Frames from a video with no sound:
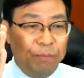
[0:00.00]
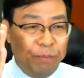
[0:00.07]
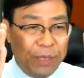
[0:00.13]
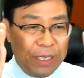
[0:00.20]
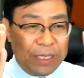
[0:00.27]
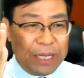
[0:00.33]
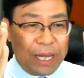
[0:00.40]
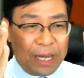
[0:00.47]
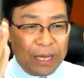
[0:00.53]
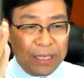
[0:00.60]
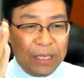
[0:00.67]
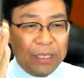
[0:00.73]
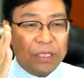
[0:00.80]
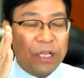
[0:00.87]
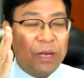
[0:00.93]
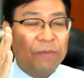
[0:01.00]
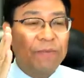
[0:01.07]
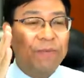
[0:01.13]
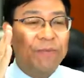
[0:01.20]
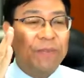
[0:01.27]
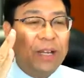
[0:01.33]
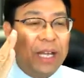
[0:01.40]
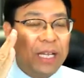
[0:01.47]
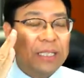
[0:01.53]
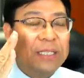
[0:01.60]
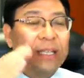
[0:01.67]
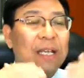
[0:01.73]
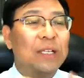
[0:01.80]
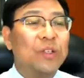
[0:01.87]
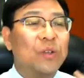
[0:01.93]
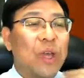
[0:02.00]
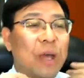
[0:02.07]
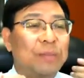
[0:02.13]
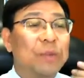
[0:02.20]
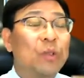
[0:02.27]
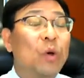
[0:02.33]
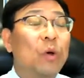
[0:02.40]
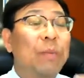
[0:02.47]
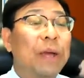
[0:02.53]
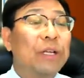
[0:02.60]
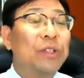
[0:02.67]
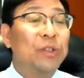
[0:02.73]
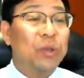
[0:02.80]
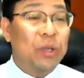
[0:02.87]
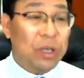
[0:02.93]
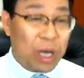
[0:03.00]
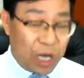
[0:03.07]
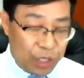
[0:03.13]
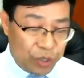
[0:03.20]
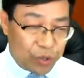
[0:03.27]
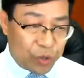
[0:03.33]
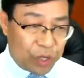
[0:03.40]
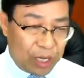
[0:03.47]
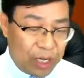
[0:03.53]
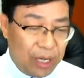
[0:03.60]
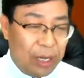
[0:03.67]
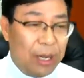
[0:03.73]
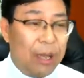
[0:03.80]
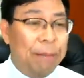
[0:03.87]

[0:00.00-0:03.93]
the term finished, then you have to go back to your country.